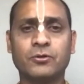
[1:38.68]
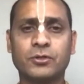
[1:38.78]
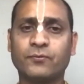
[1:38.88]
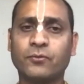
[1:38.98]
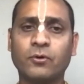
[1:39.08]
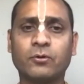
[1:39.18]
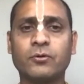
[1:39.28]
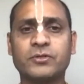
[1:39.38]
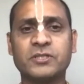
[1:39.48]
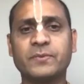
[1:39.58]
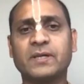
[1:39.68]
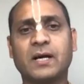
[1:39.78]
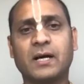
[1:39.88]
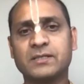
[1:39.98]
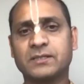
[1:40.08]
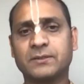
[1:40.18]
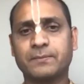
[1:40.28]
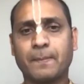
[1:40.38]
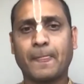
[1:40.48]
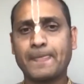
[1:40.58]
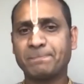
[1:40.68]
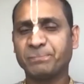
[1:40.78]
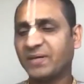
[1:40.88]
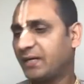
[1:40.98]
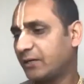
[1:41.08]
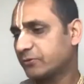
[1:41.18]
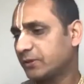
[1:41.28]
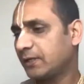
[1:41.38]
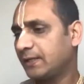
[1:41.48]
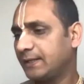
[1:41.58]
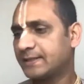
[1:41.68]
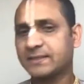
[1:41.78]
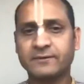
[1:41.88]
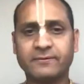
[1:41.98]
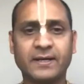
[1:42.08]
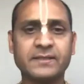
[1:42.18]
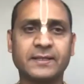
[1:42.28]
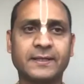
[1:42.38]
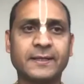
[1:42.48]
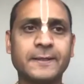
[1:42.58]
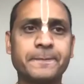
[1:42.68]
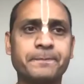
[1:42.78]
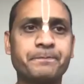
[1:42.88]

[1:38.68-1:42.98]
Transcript: So the four questions being asked by Arjuna, let's revise it again